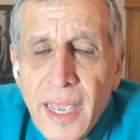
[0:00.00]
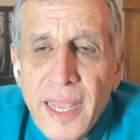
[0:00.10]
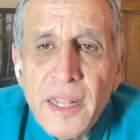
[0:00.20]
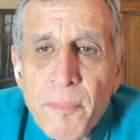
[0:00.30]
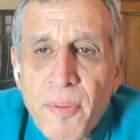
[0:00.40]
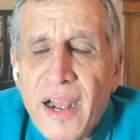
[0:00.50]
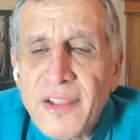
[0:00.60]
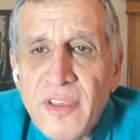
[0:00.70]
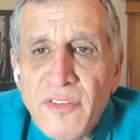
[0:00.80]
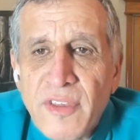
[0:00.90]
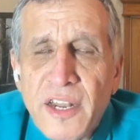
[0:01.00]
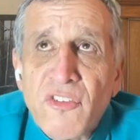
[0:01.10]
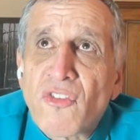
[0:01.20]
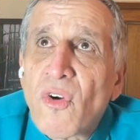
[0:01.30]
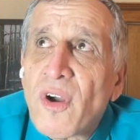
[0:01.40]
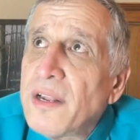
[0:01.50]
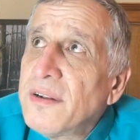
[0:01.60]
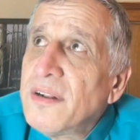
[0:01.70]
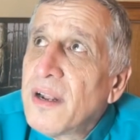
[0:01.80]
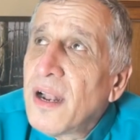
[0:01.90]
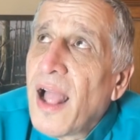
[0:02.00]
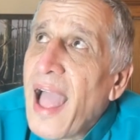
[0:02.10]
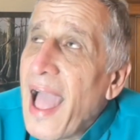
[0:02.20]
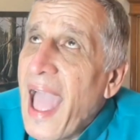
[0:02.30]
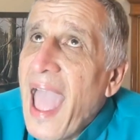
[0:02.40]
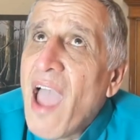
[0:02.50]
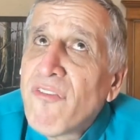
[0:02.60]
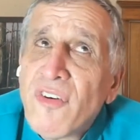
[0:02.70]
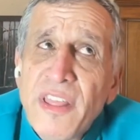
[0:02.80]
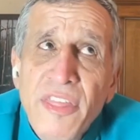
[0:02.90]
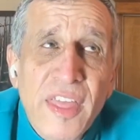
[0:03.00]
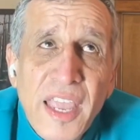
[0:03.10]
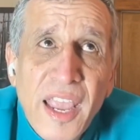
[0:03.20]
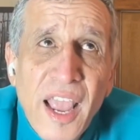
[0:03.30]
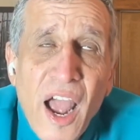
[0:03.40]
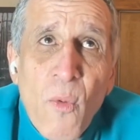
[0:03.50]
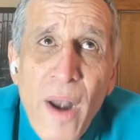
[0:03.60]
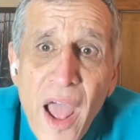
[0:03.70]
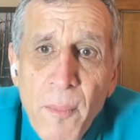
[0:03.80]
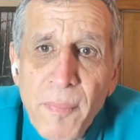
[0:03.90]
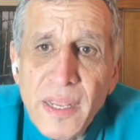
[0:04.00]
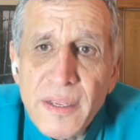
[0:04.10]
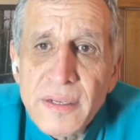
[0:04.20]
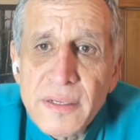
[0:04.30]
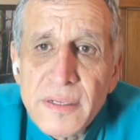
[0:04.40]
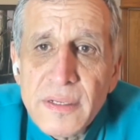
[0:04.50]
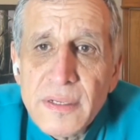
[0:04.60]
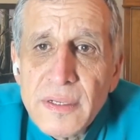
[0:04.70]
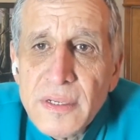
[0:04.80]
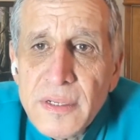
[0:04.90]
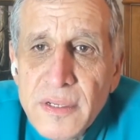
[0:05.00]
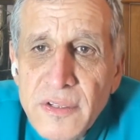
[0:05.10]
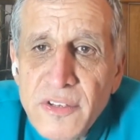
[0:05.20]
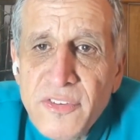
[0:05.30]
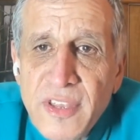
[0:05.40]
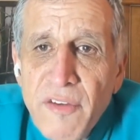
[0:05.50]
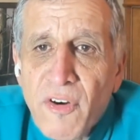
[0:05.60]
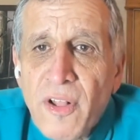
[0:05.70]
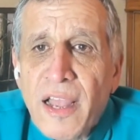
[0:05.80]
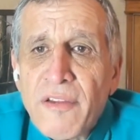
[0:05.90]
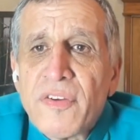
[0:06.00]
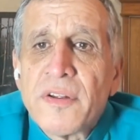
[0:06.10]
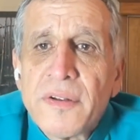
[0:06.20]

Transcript: And in the process, I destroyed everything around me to save her life.